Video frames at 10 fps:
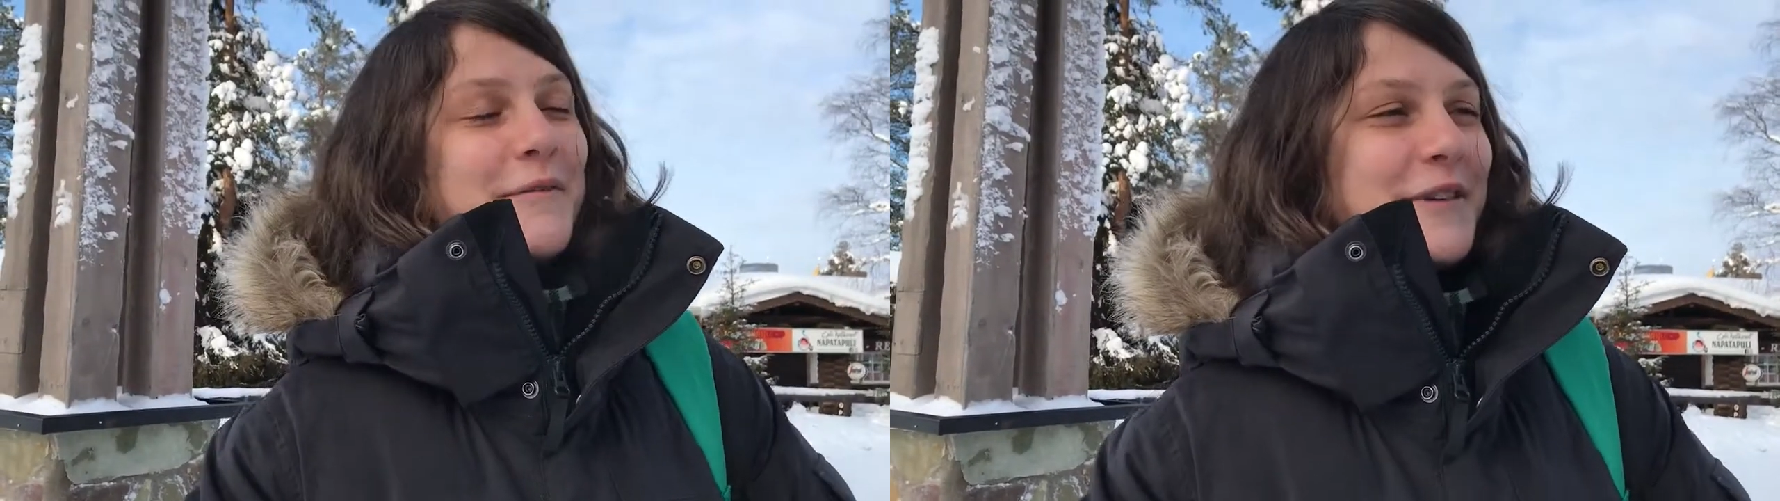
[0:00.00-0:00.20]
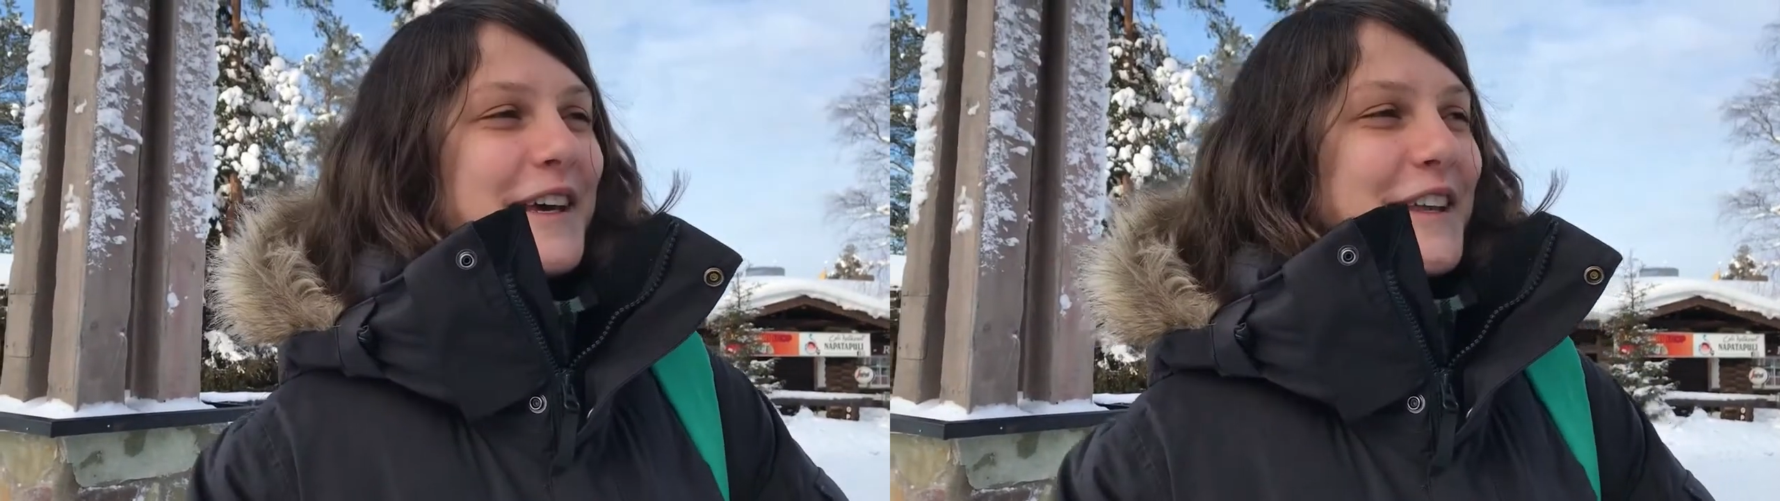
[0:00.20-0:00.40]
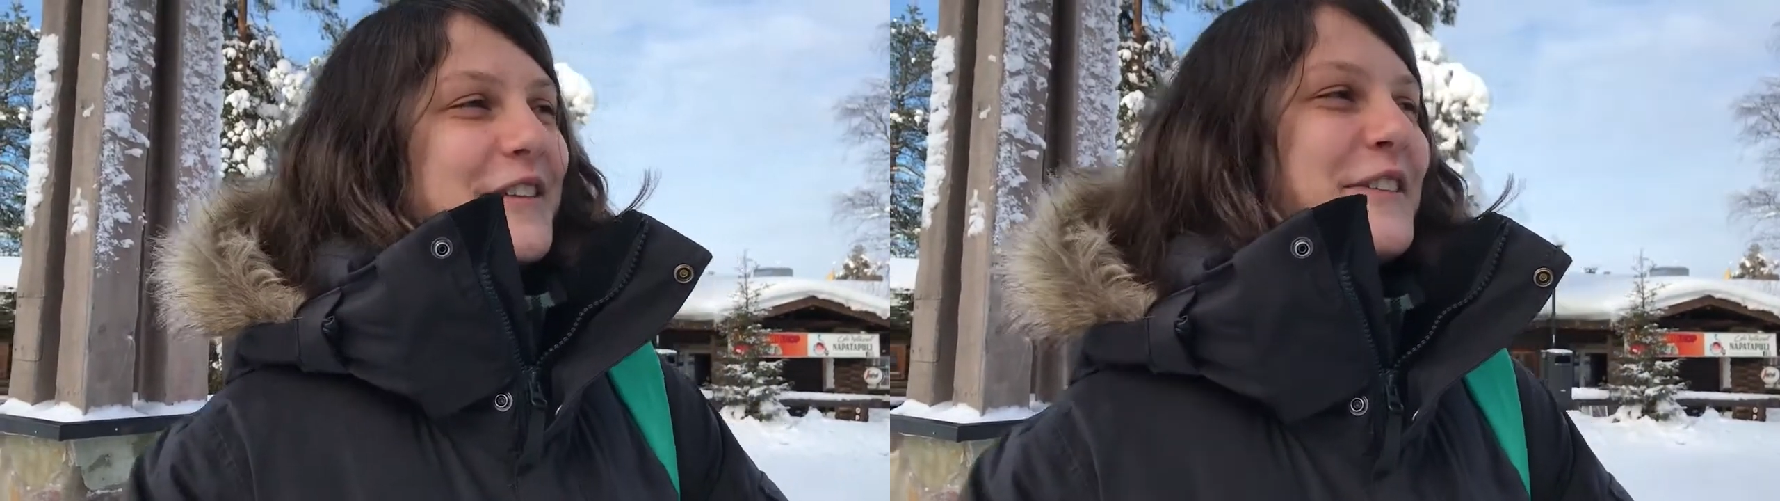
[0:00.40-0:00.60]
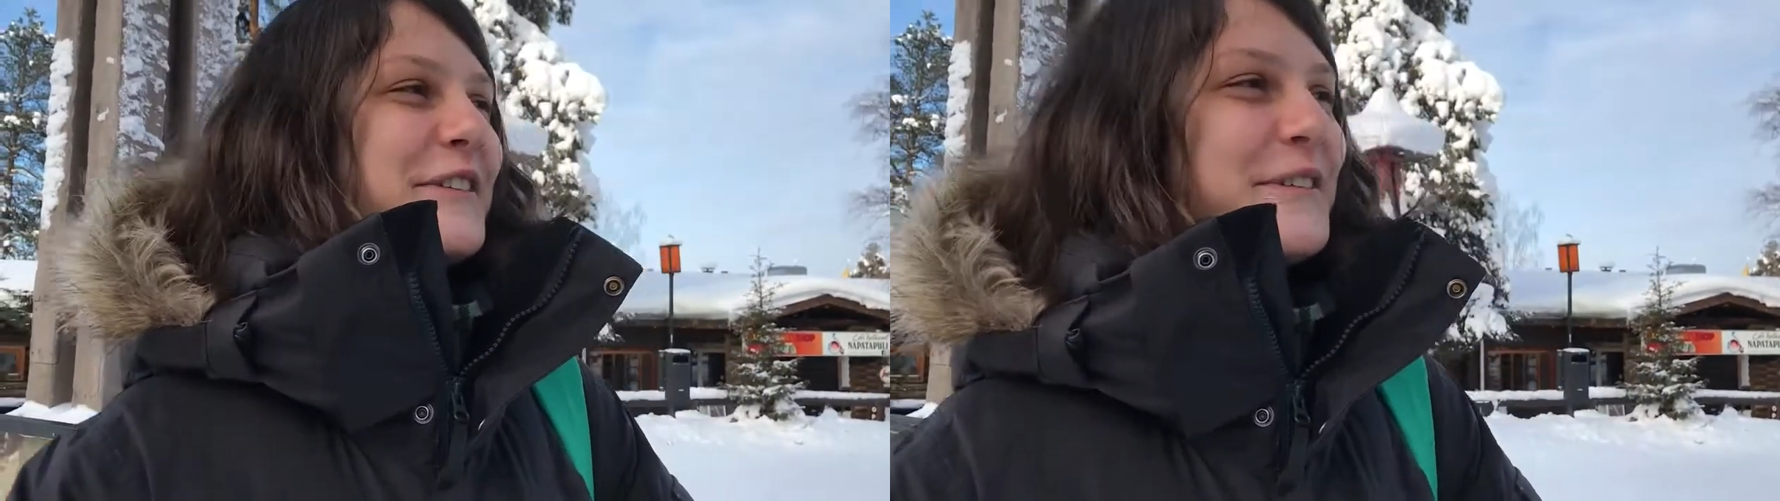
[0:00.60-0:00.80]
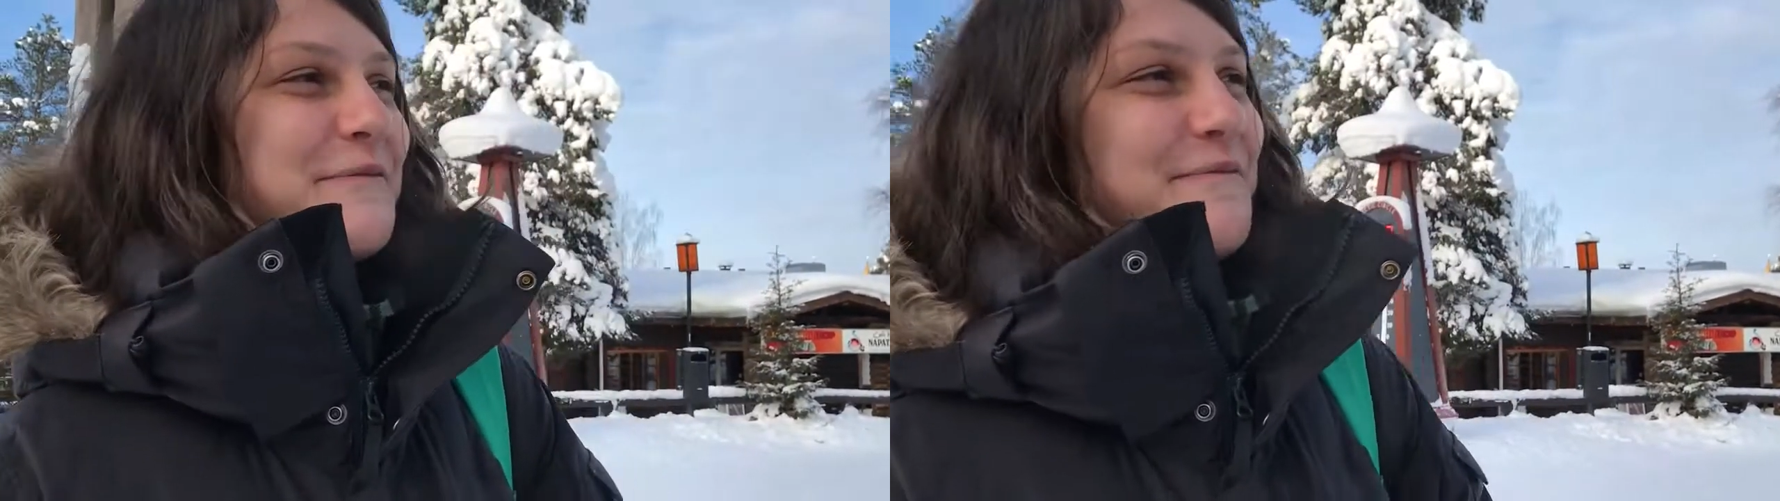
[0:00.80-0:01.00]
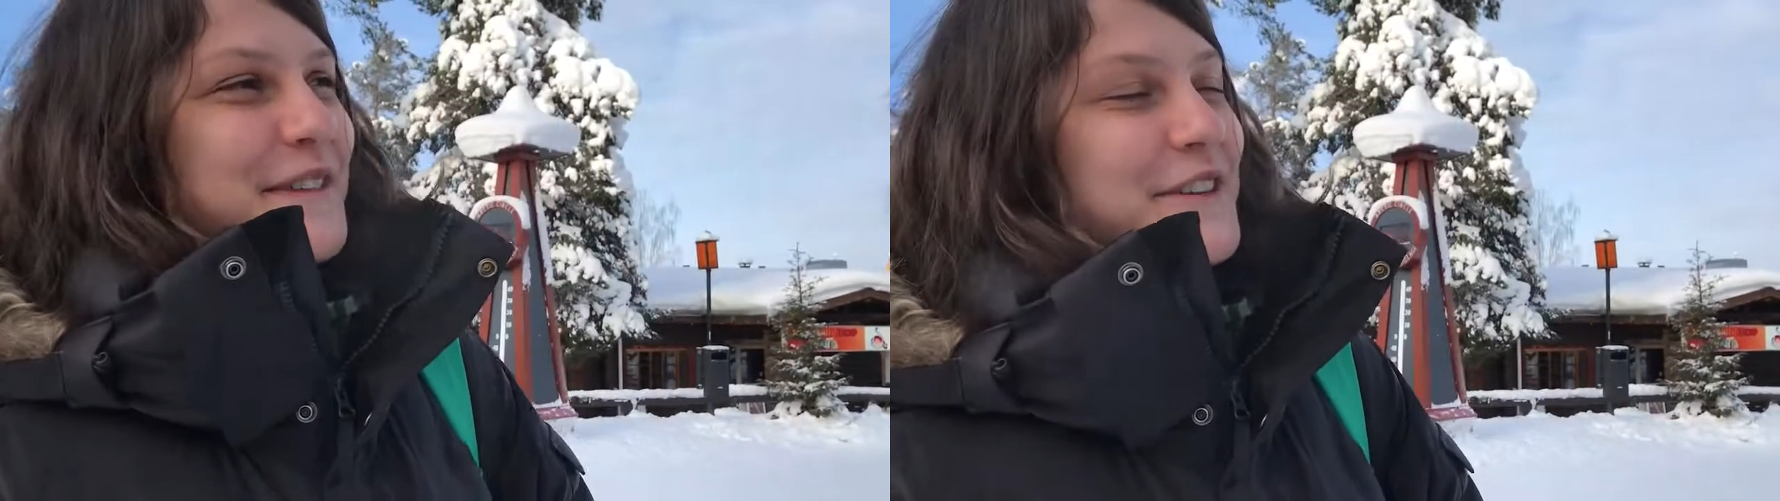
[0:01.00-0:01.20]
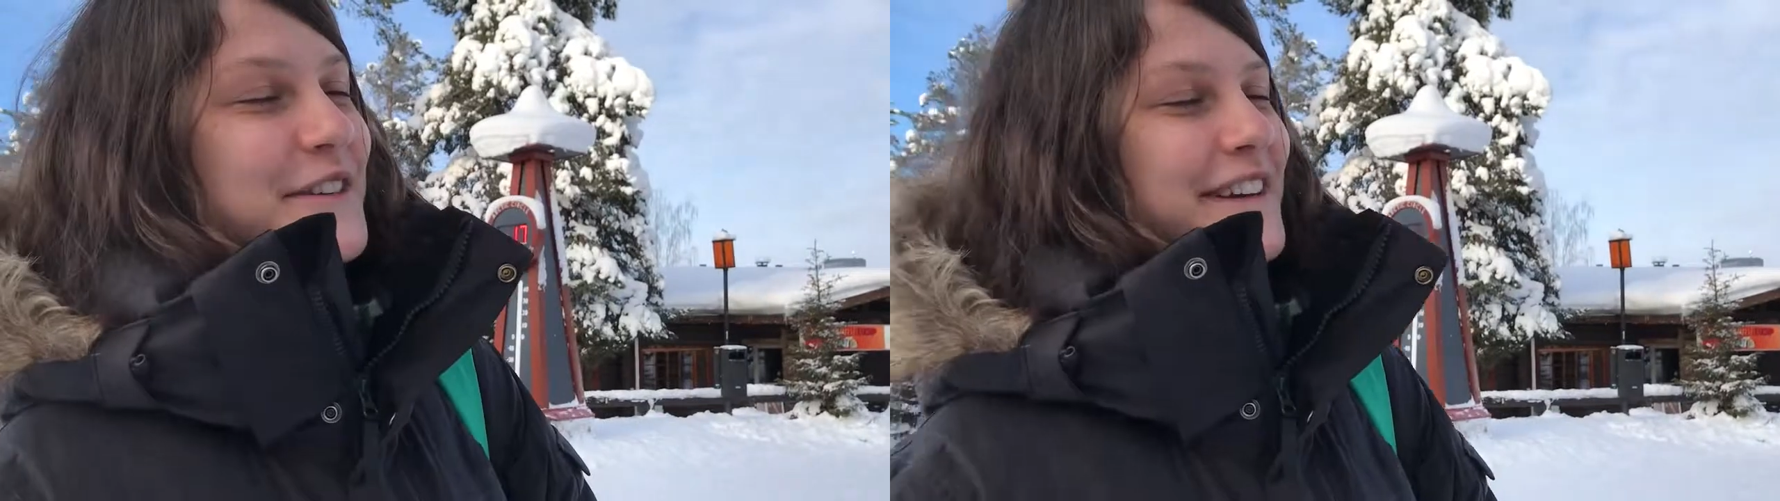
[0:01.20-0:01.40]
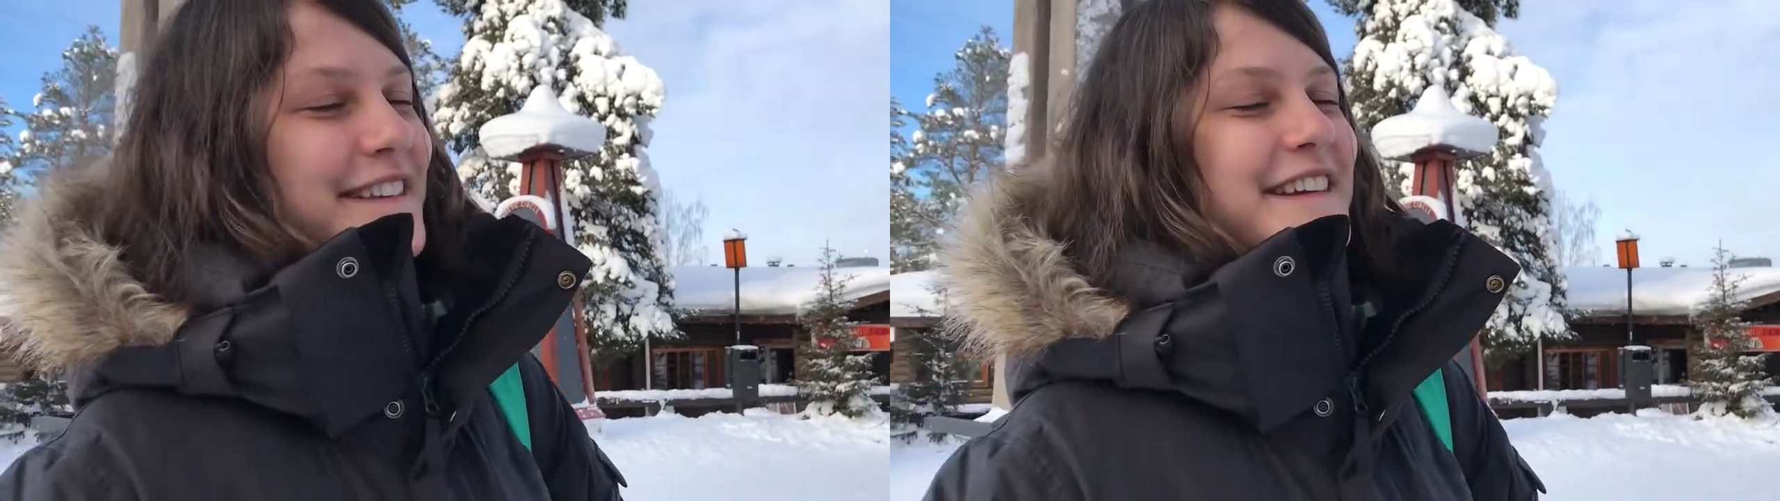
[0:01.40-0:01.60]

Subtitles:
I'm going to cross